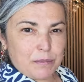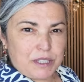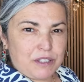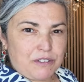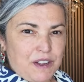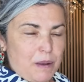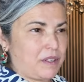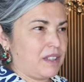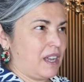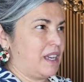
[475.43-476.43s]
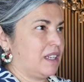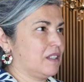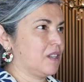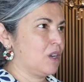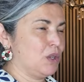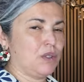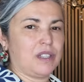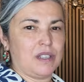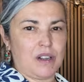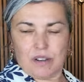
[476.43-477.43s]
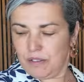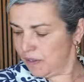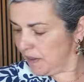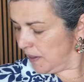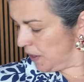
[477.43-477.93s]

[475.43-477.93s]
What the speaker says: a piece of fabric that is loose enough